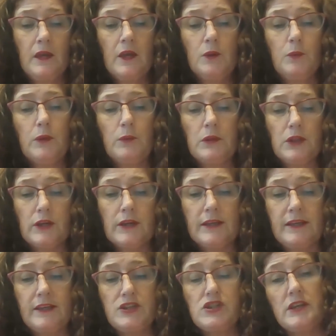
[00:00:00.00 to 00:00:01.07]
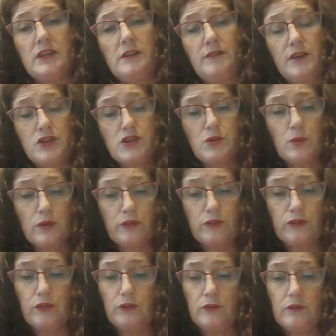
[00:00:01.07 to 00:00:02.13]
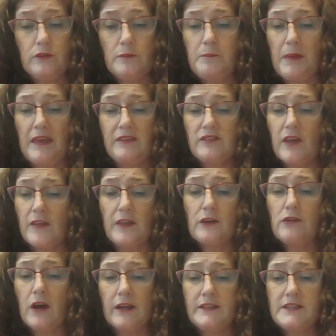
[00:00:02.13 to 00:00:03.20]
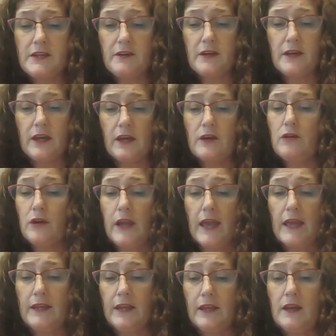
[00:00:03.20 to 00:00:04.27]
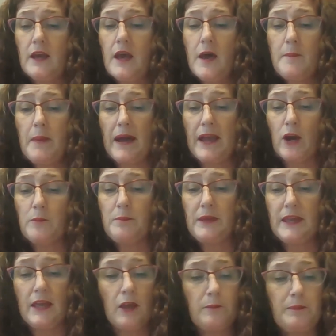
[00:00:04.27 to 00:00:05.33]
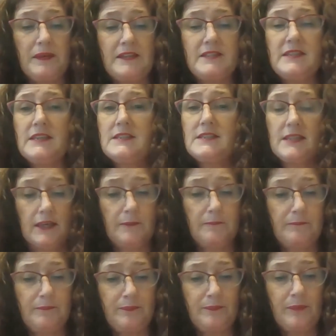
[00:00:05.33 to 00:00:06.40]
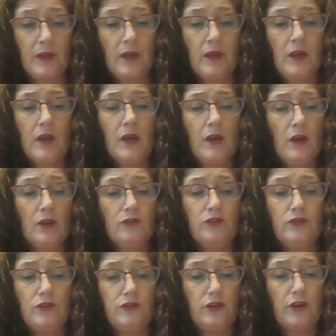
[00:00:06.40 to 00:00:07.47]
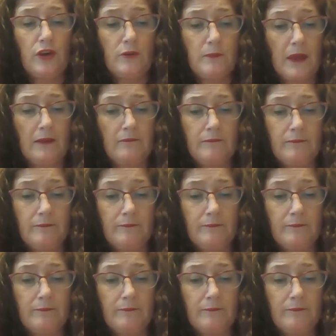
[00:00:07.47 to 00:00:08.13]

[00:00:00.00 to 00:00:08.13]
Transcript: We will look at each individual student based on the criteria created by our BLPT team to determine